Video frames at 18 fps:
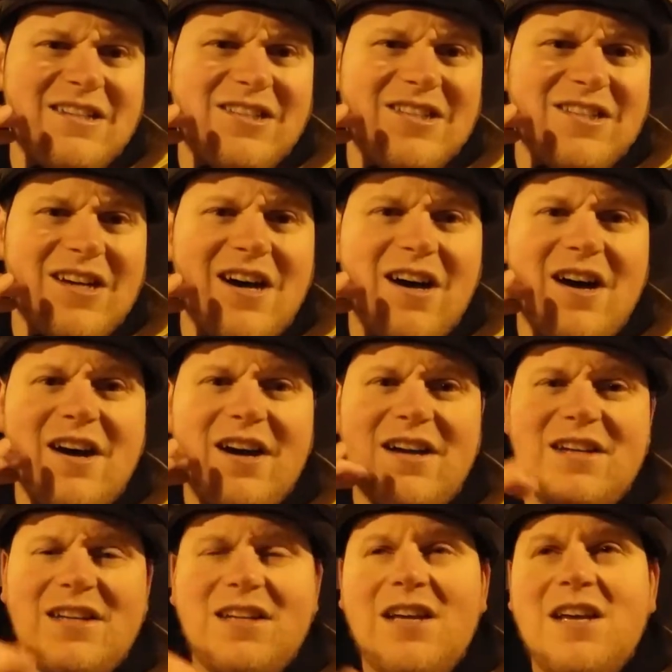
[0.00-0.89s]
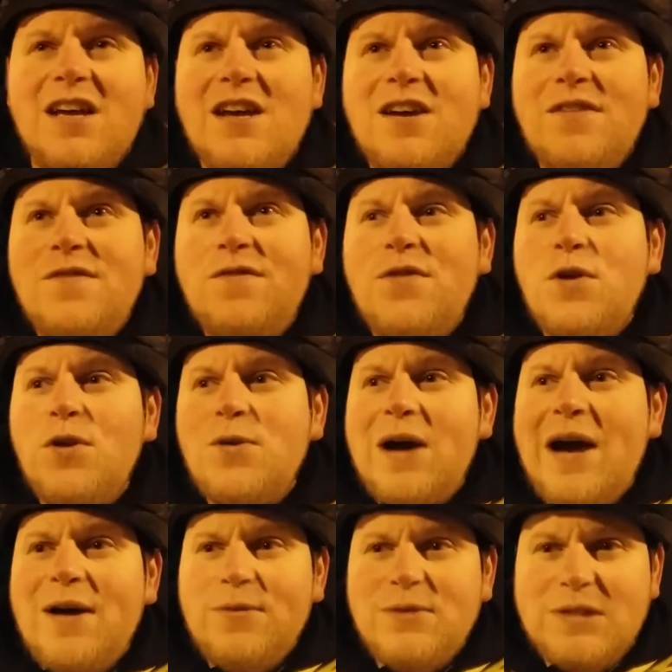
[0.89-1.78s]
the side.
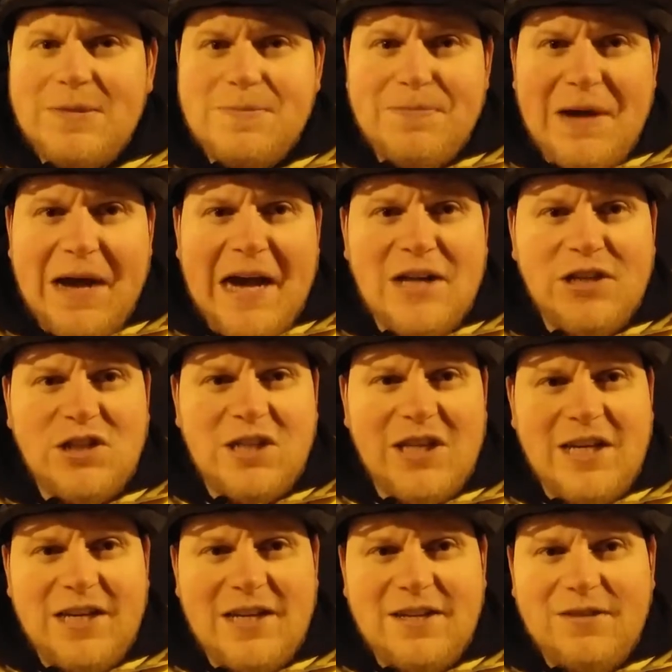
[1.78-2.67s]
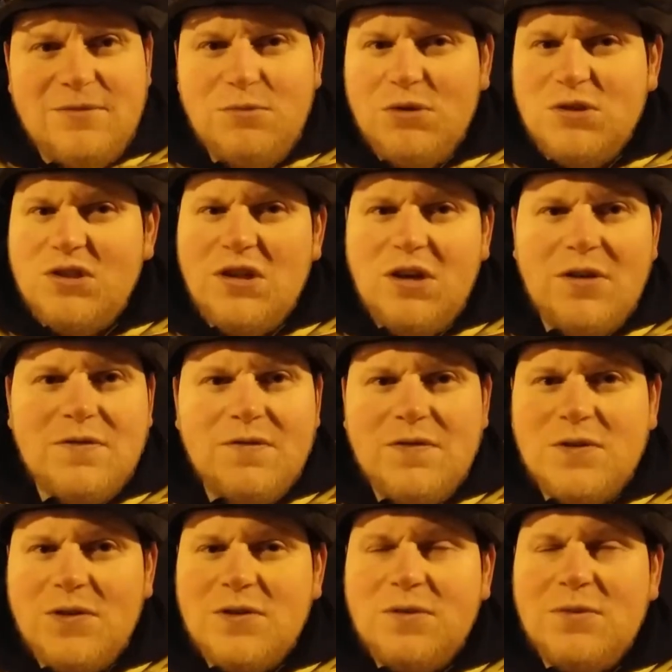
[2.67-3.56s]
4 hours in Paget was not
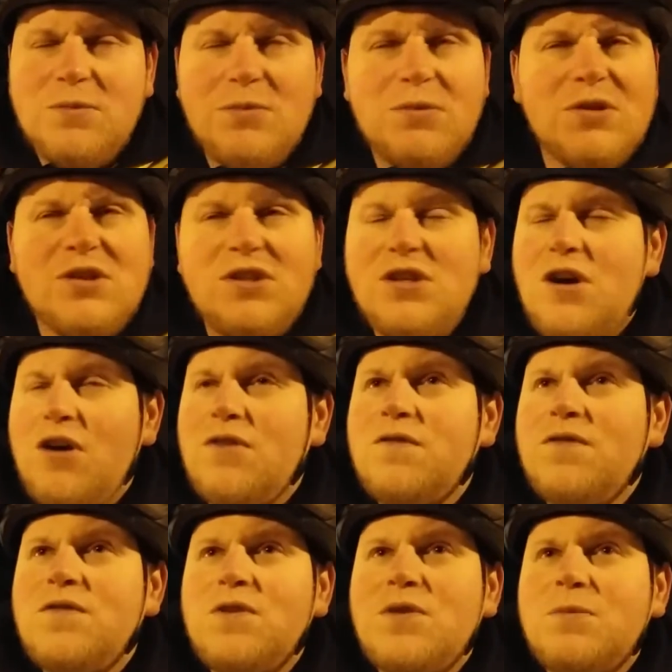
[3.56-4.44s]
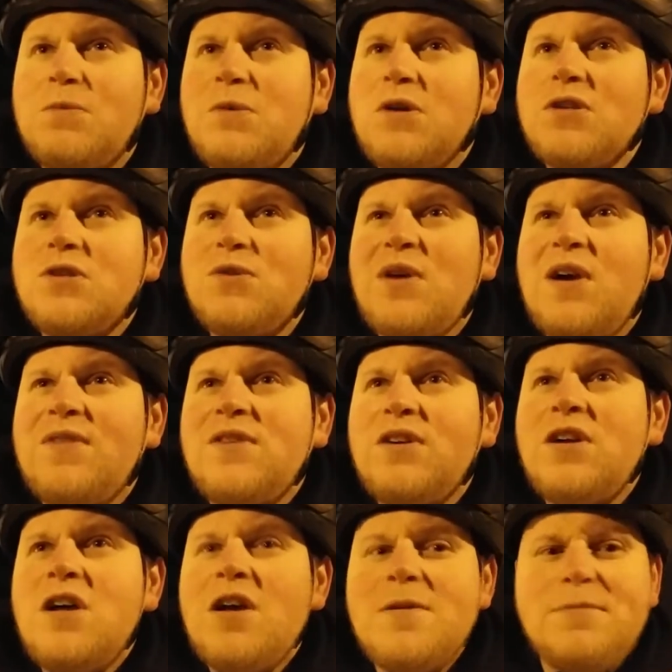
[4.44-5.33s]
fun
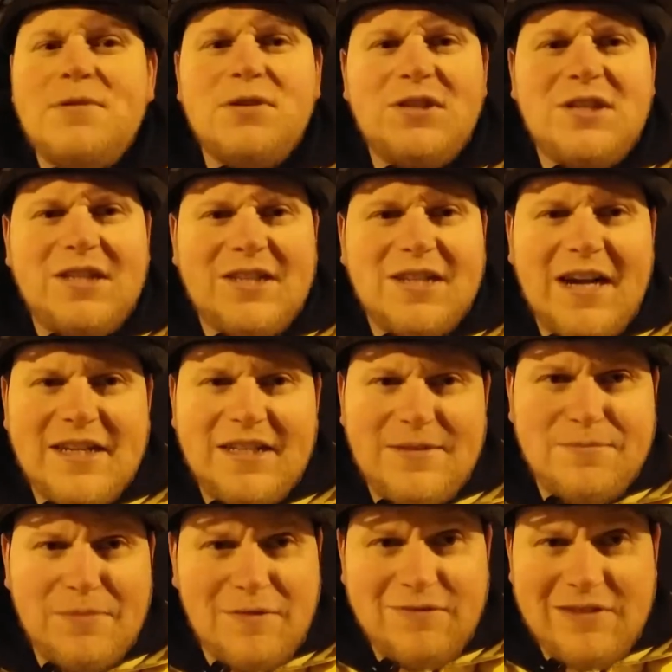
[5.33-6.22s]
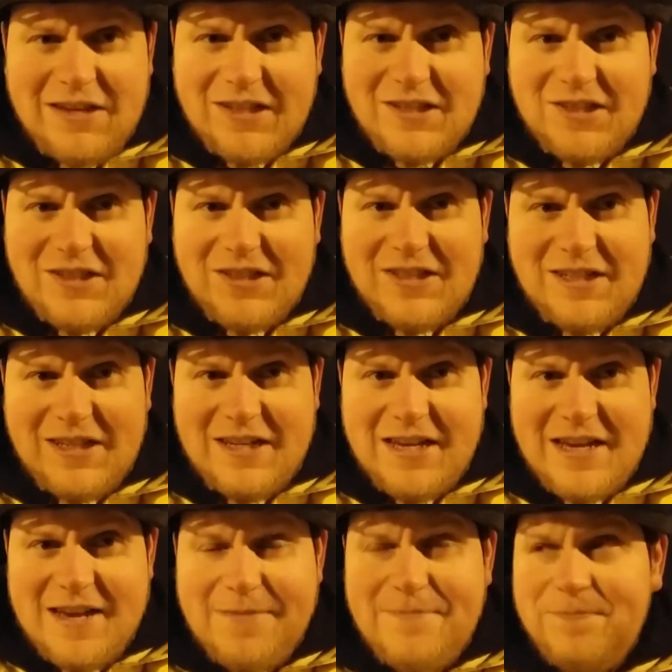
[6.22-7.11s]
whatsoever. Plus is I did my wrist
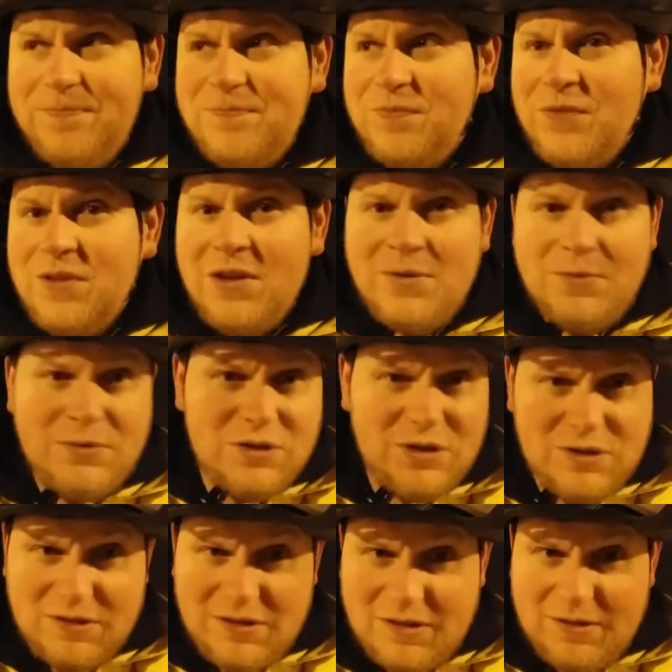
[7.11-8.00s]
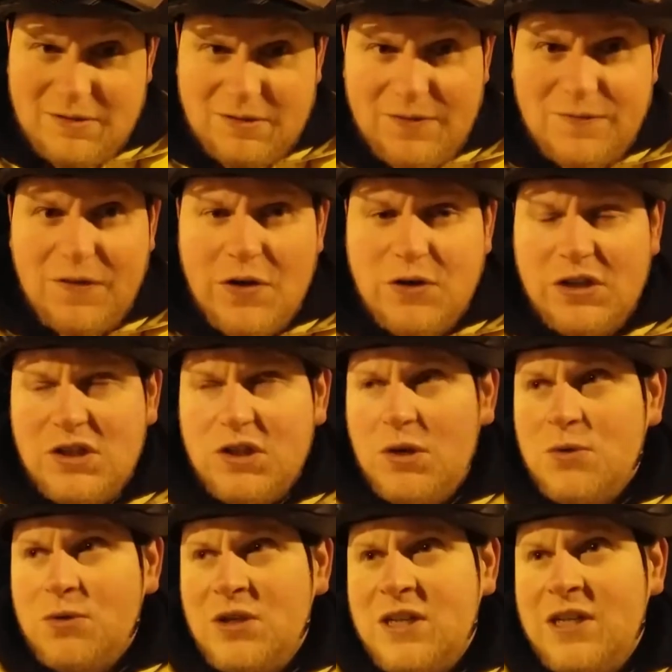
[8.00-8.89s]
in, which the phone is
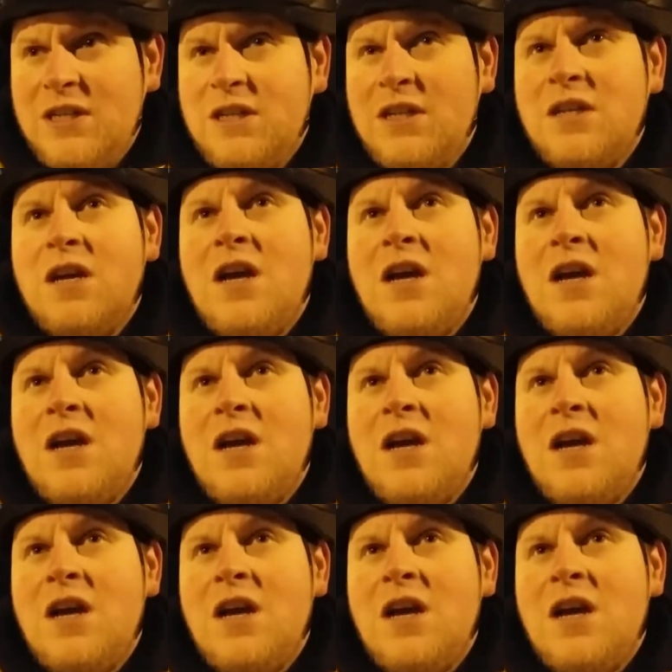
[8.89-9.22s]
holding,